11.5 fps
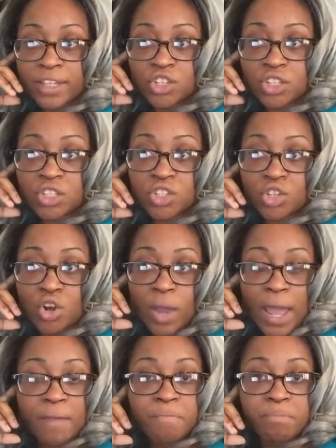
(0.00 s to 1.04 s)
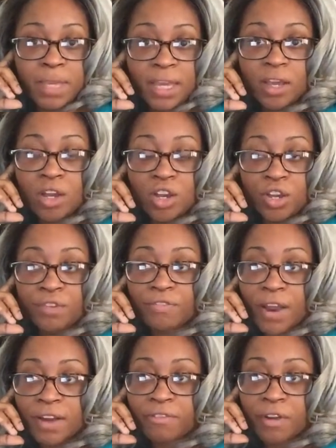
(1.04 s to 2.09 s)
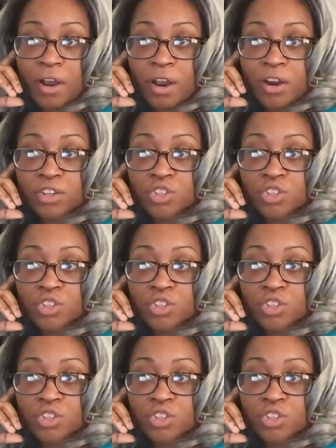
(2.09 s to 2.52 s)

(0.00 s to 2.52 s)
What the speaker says: Like, just, you know, kind of being a good friend for her.